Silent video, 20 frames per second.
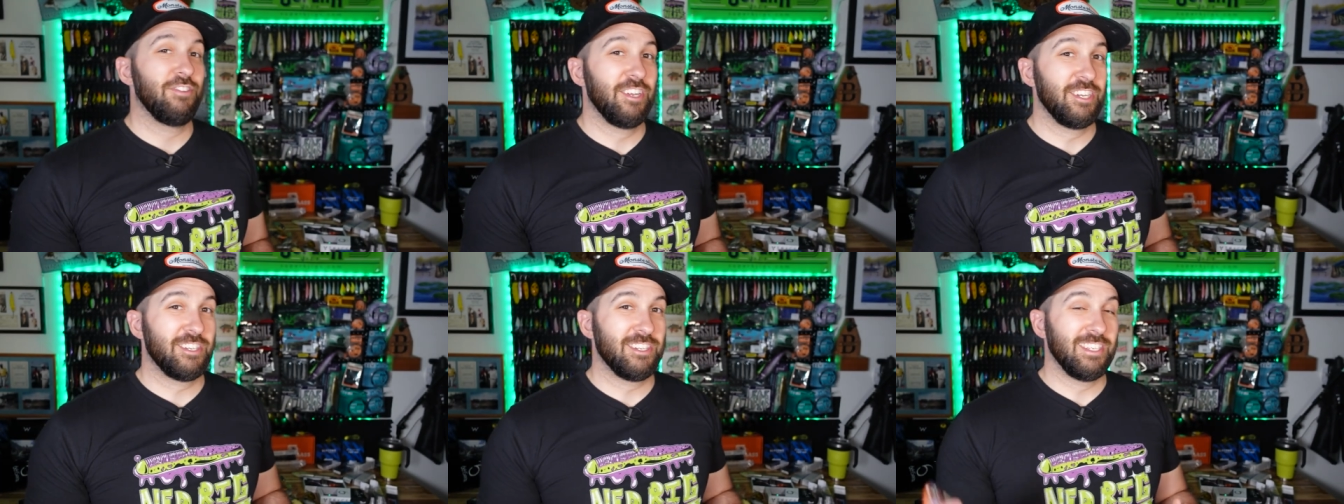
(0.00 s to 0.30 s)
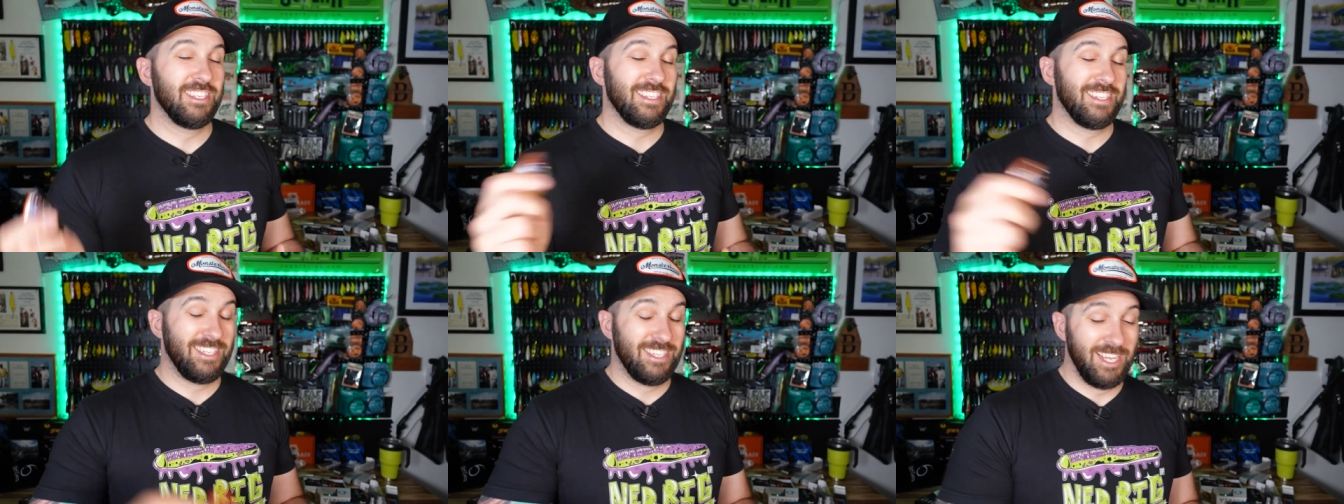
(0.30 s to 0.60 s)
fish
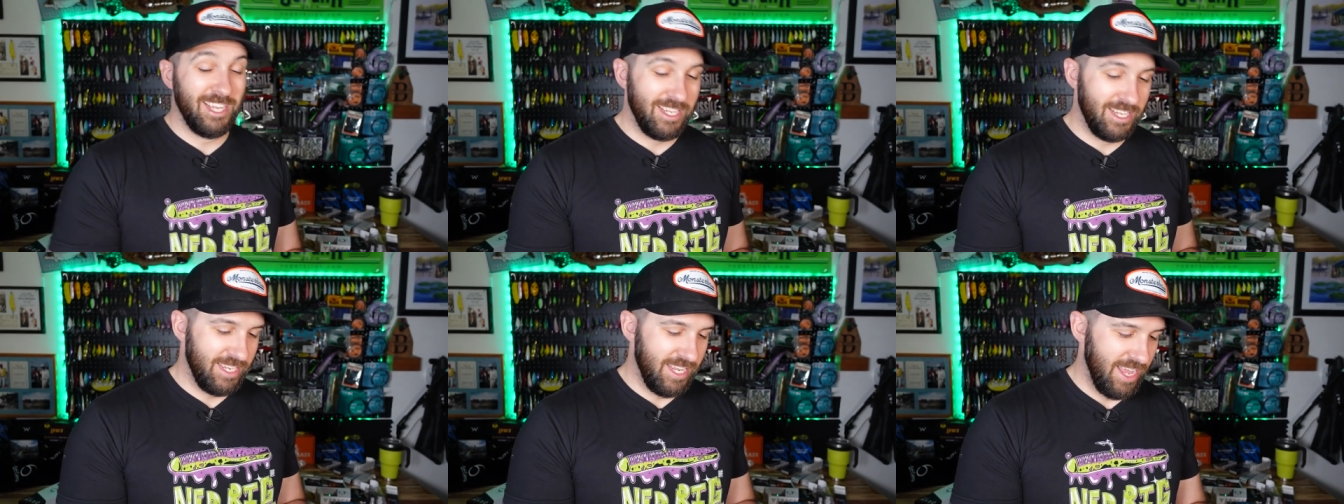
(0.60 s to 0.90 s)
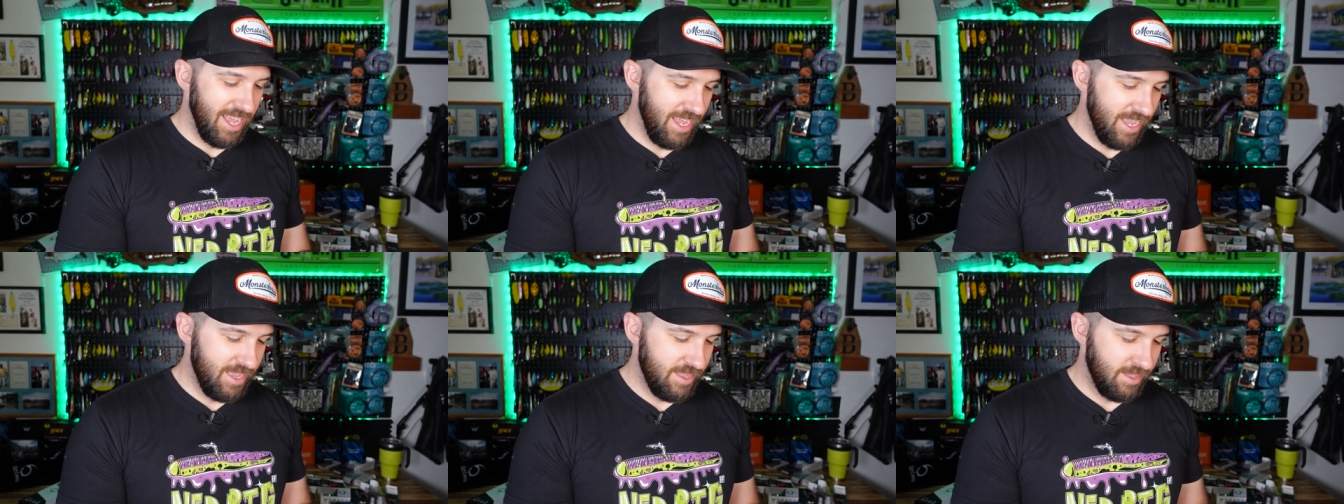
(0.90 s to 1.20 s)
this
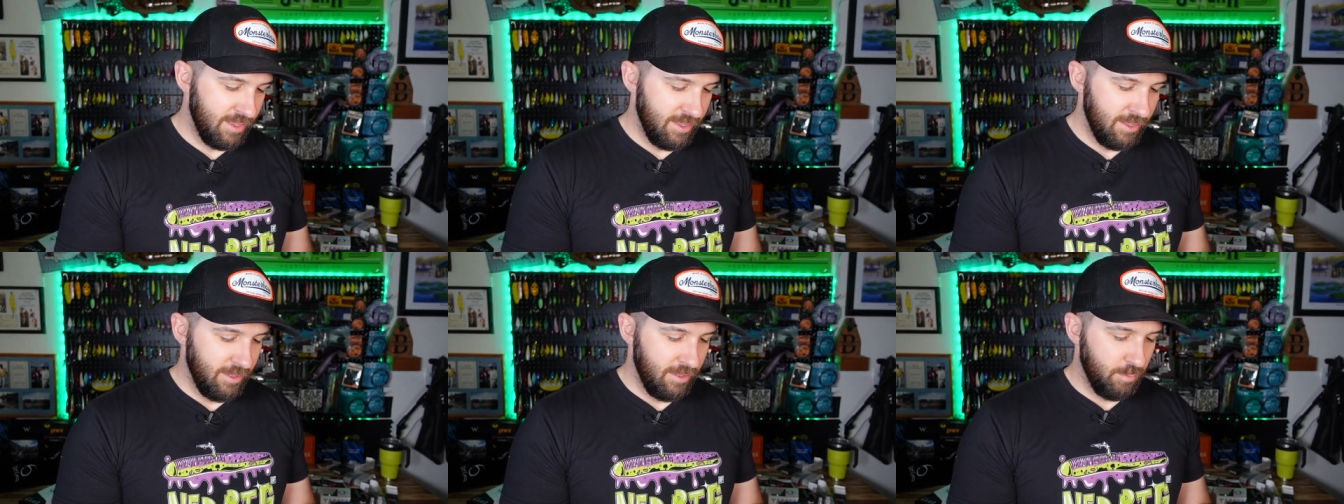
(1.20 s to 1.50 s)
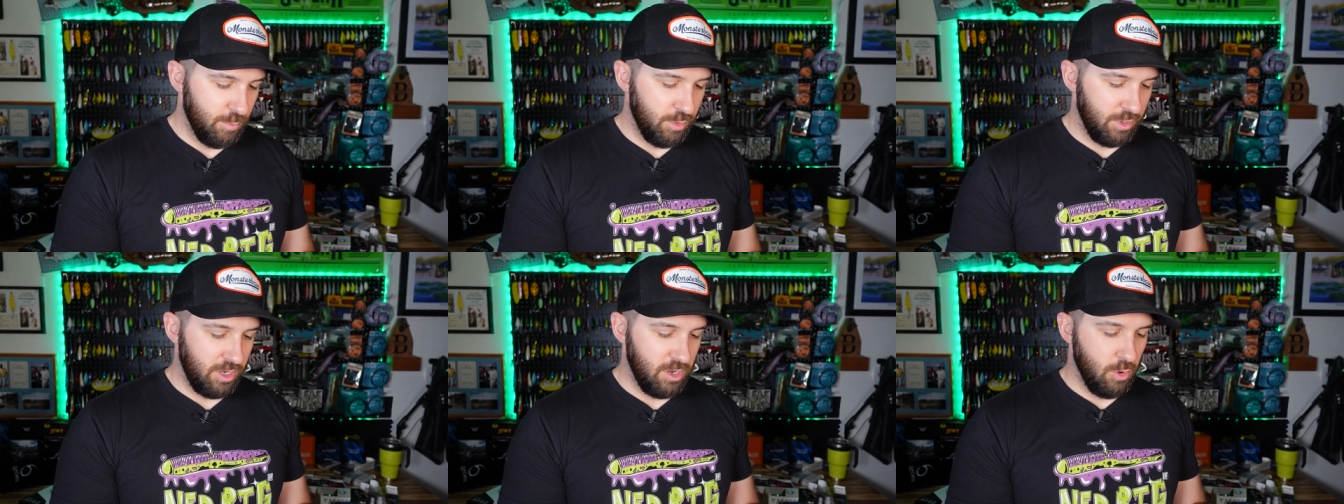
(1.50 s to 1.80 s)
today.
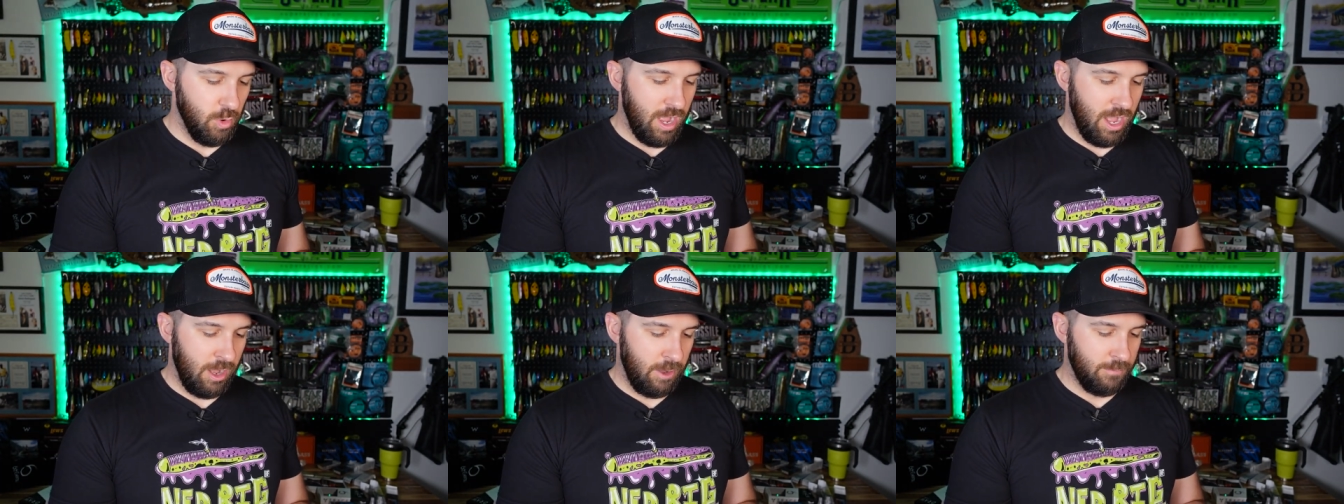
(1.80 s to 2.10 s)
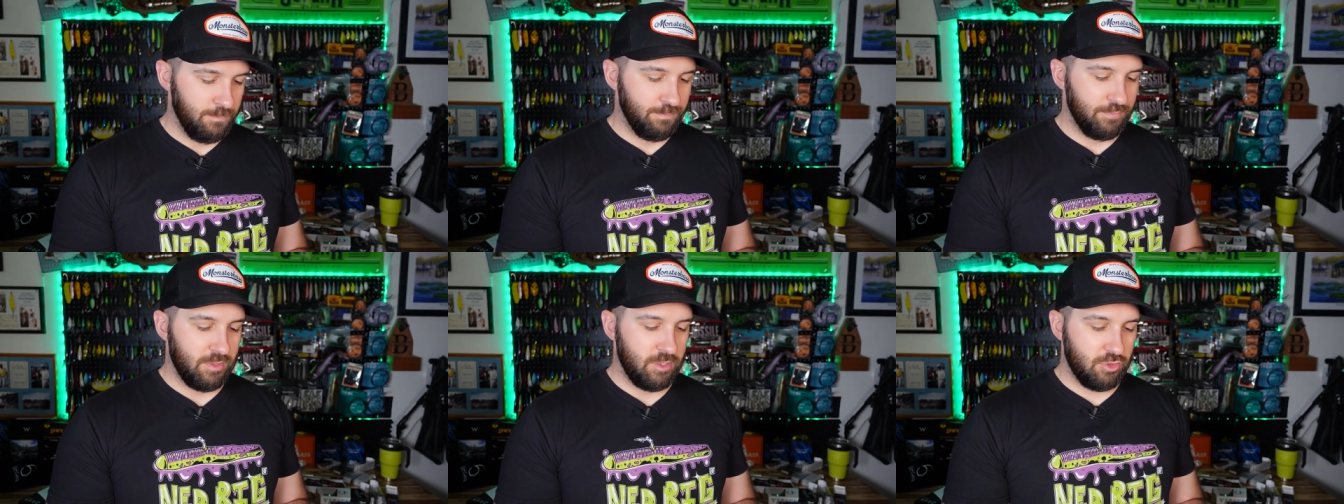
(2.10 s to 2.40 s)
I'm gonna go
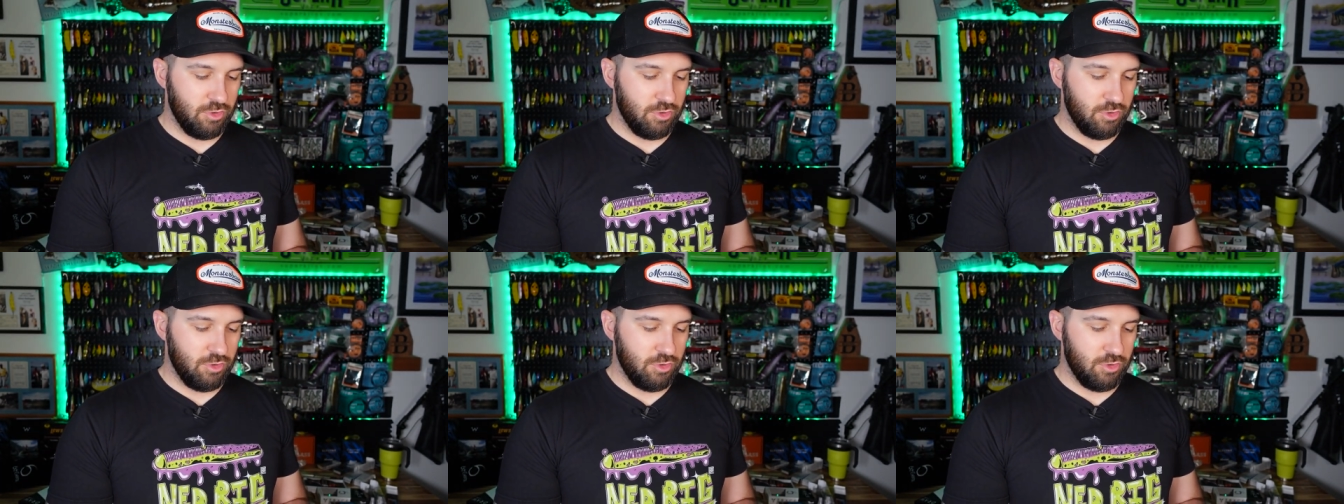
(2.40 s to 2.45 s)
out,